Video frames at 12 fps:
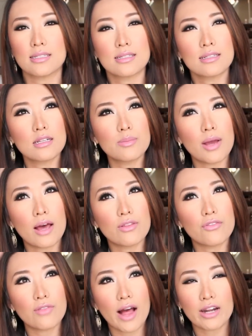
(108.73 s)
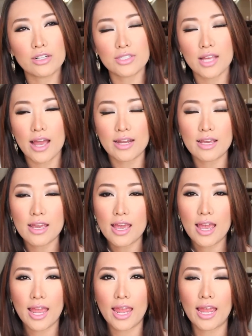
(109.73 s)
It's a little bit on the flatter side,
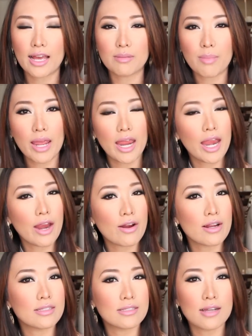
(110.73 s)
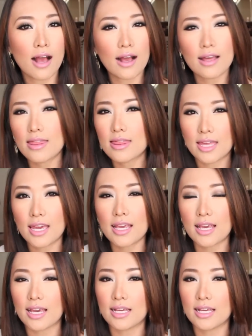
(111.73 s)
and my hair is not thick.